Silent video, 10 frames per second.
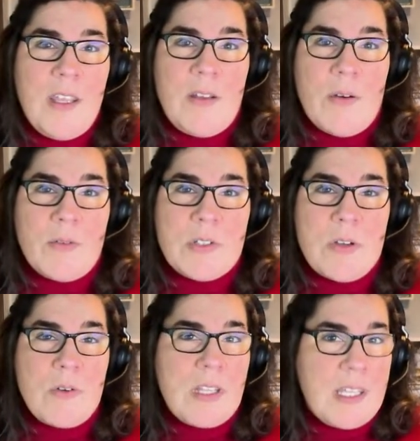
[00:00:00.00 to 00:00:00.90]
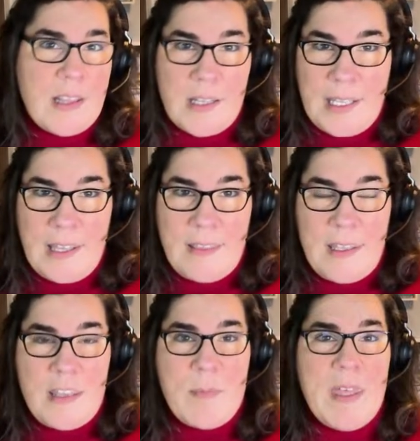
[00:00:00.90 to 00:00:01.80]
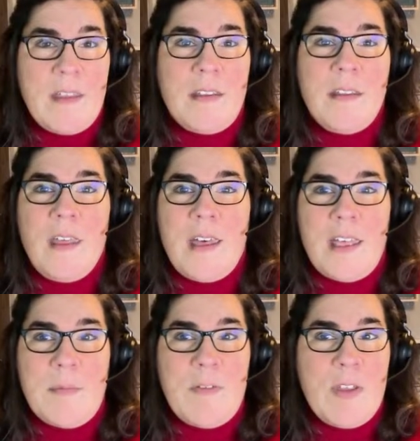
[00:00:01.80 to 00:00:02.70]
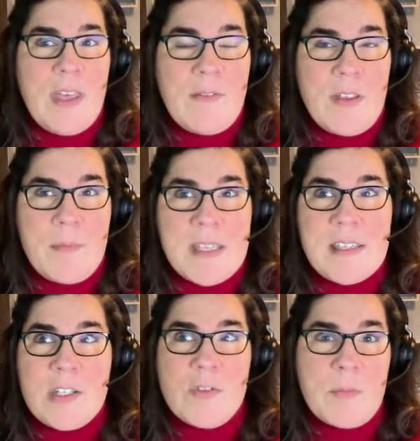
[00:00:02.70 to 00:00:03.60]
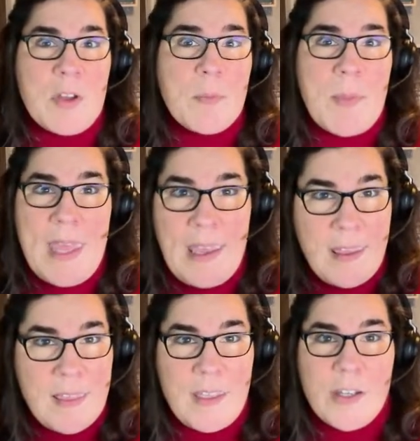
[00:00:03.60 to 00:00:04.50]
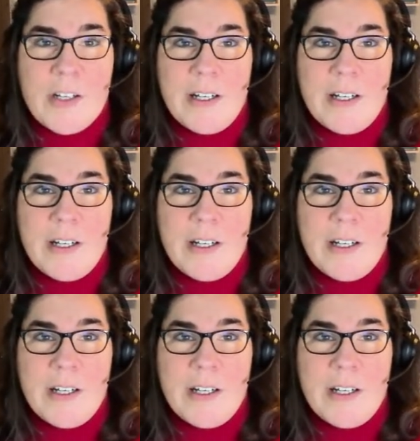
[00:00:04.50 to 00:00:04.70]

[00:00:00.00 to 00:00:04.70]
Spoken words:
Don't click the link in the email. If you have a message from your bank that